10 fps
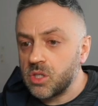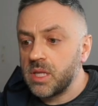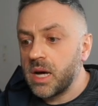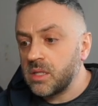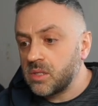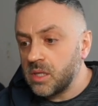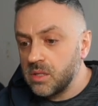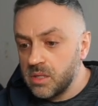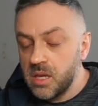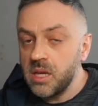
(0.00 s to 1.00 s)
that's
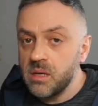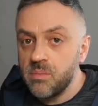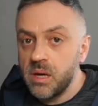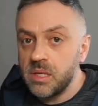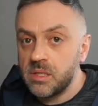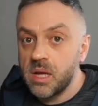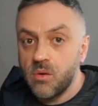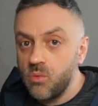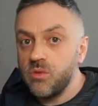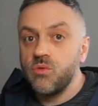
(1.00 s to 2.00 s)
in the database
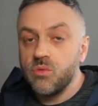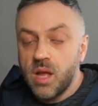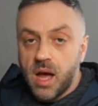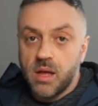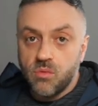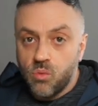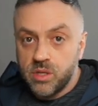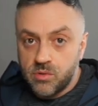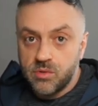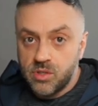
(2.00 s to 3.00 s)
that we do not
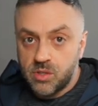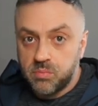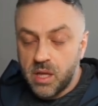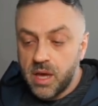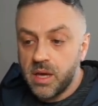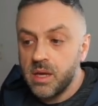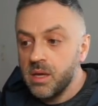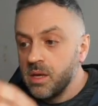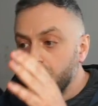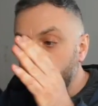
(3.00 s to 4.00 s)
want to display
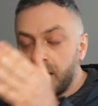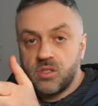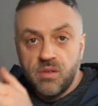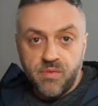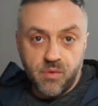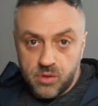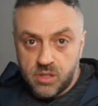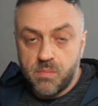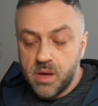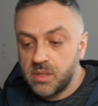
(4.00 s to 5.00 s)
as the
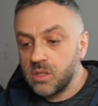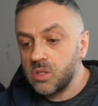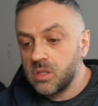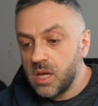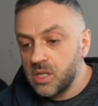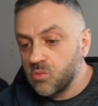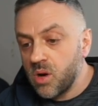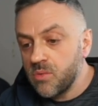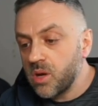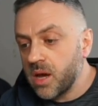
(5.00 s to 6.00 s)
first message. And that is
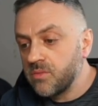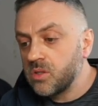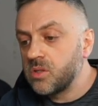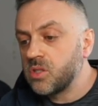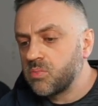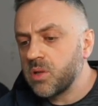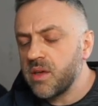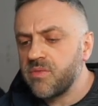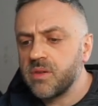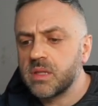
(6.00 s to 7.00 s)
why we have this
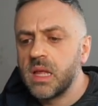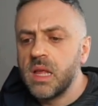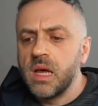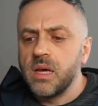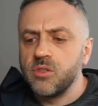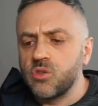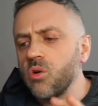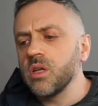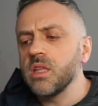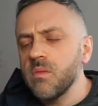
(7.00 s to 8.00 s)
display field. It's
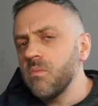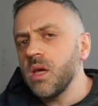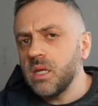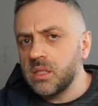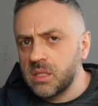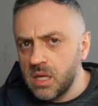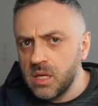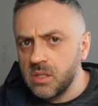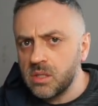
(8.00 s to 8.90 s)
all going to make sense